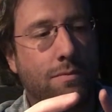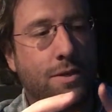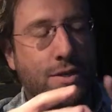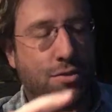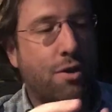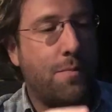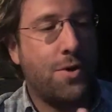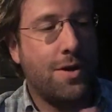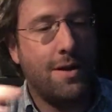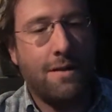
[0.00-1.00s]

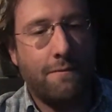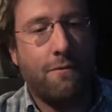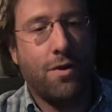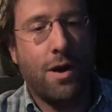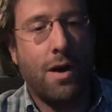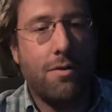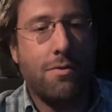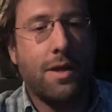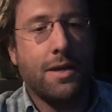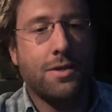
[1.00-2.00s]
description for other
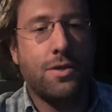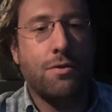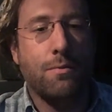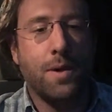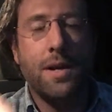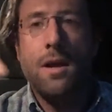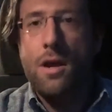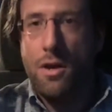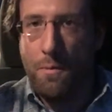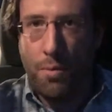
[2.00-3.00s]
things too, but
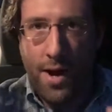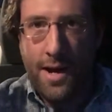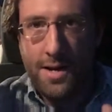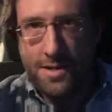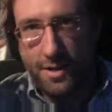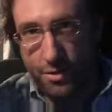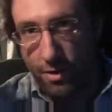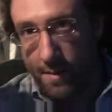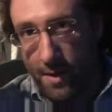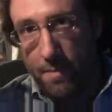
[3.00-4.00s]
your brain is
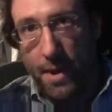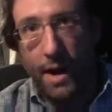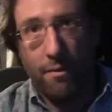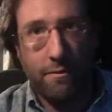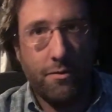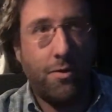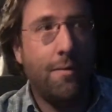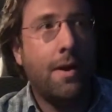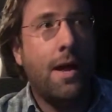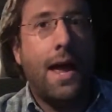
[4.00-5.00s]
extremely powerful,
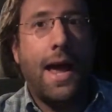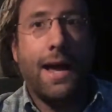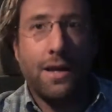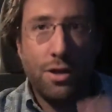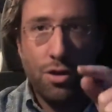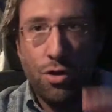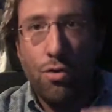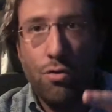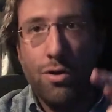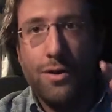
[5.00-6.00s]
and
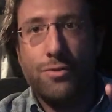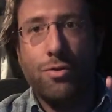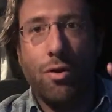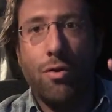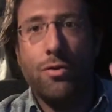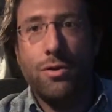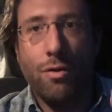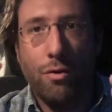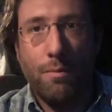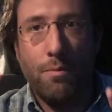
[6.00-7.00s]
you control
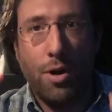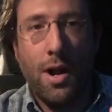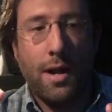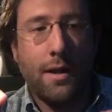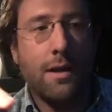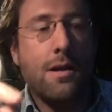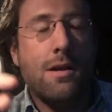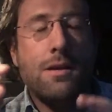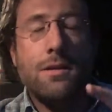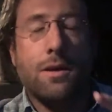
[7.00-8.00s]
your brain.
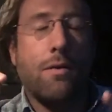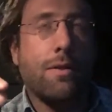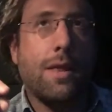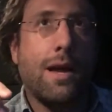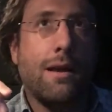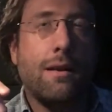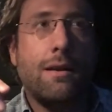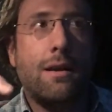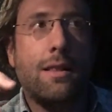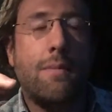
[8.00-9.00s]
So that
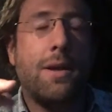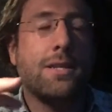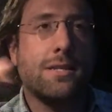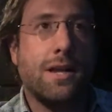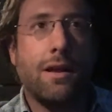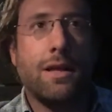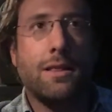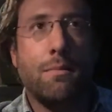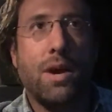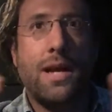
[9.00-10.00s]
makes it sound like
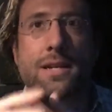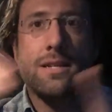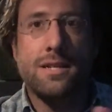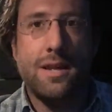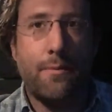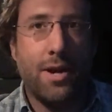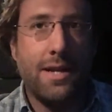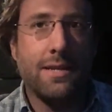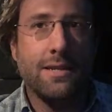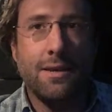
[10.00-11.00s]
the brain is a separate
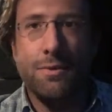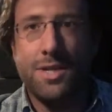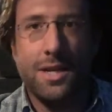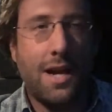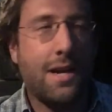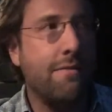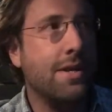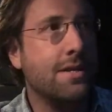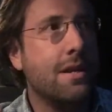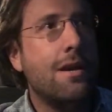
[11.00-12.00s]
entity, which it kind of
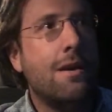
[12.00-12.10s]
is,